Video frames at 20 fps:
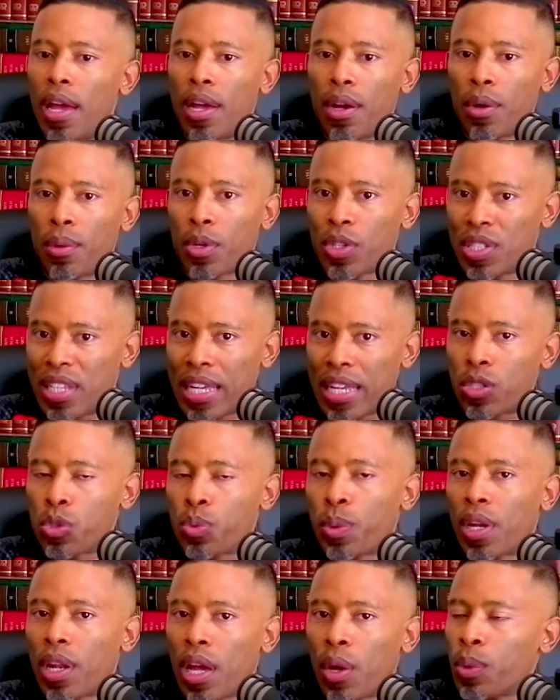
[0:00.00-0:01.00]
Because uh, that's
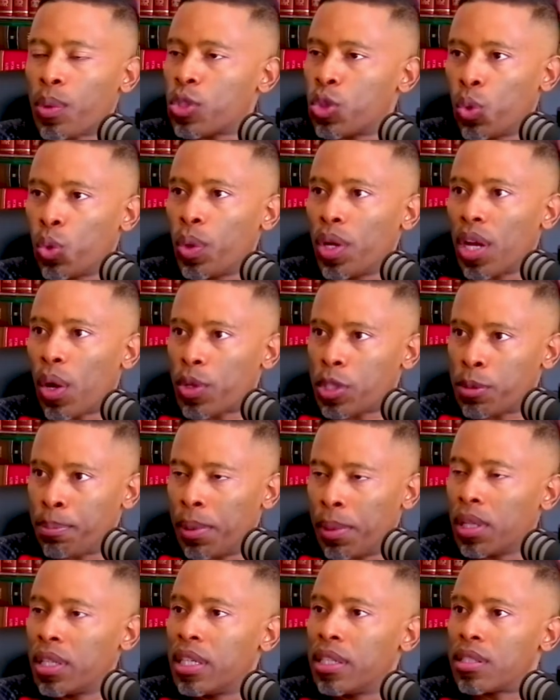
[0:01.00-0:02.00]
what I was doing. I was
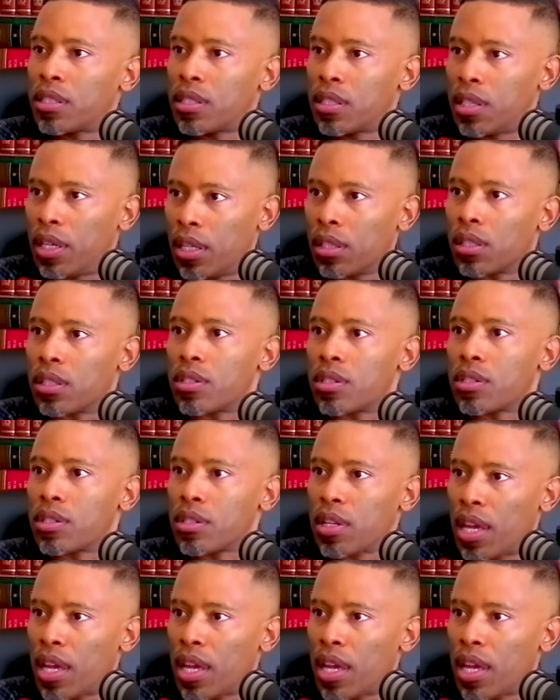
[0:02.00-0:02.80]
building skills.